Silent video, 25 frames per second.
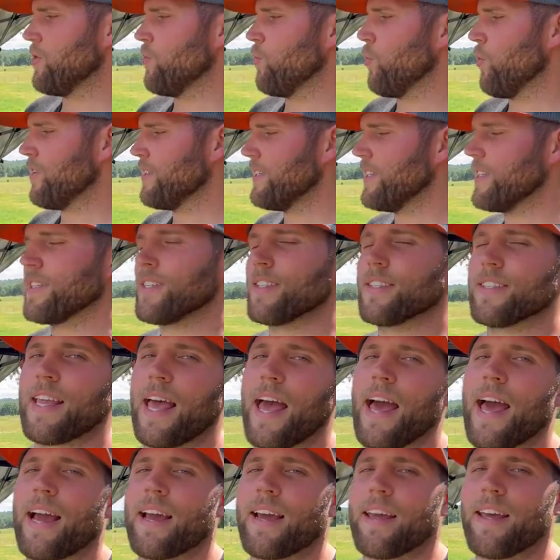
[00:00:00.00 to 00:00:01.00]
You want to
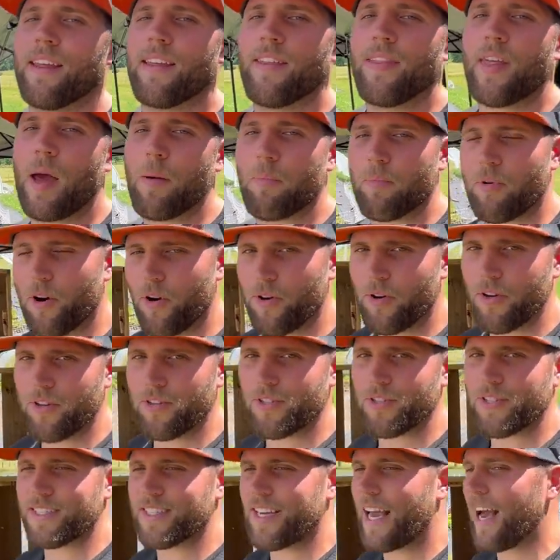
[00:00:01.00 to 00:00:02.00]
stack that
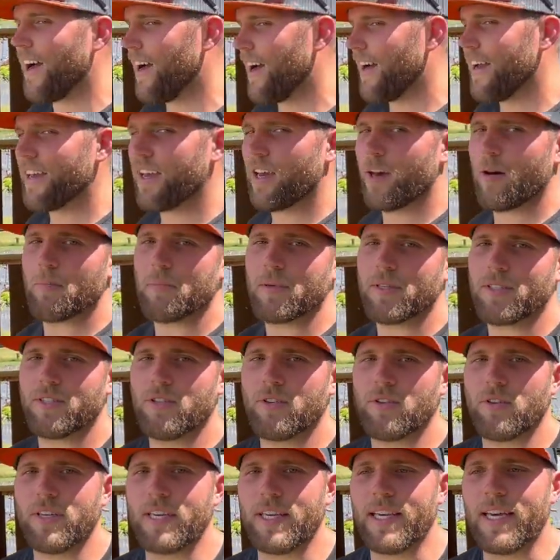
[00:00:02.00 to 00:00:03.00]
produce as high up as
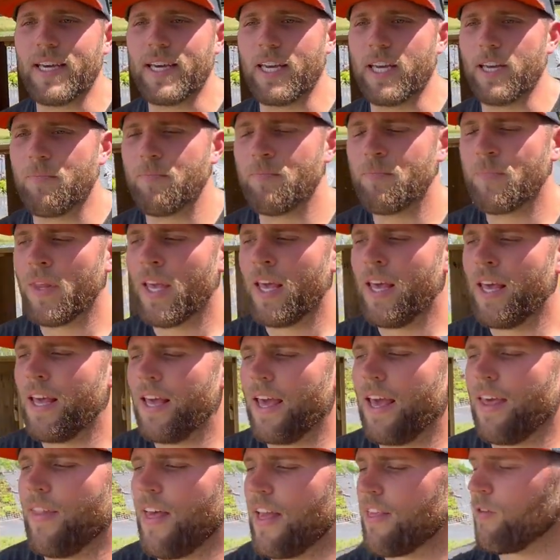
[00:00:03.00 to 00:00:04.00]
you can get it.
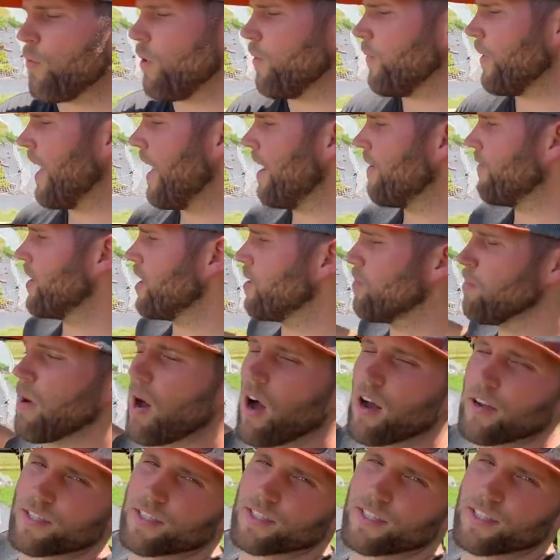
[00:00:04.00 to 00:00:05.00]
And that's why we have these
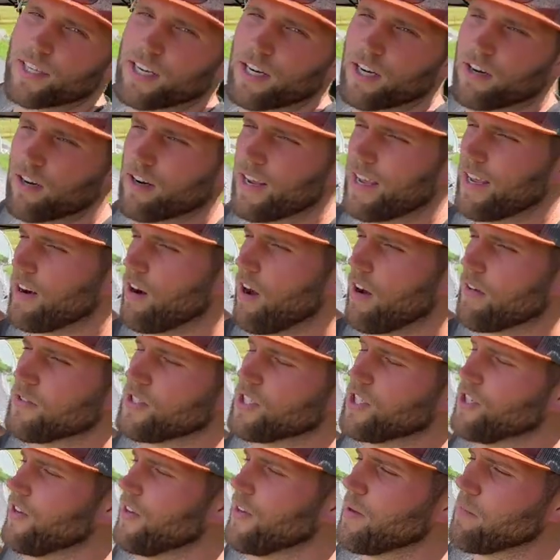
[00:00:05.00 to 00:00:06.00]
boxes here. And
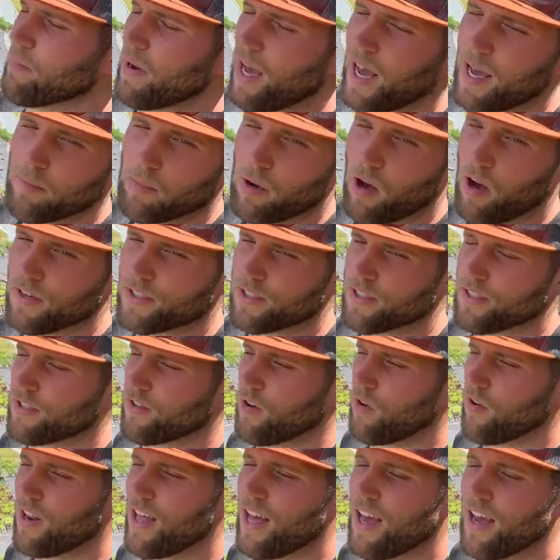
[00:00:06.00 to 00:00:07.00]
obviously you can buy boxes
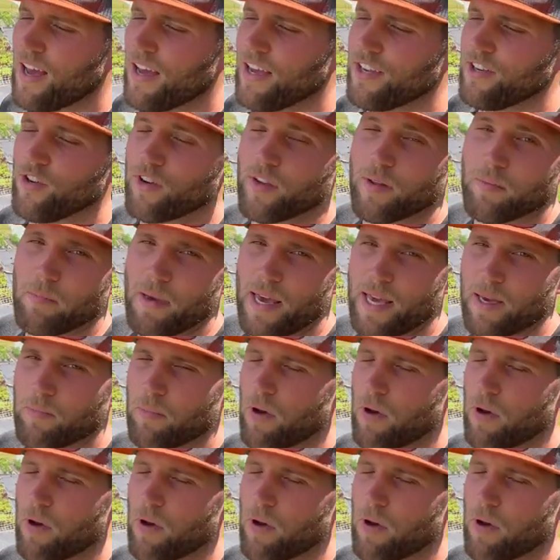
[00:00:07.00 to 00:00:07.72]
online, you can make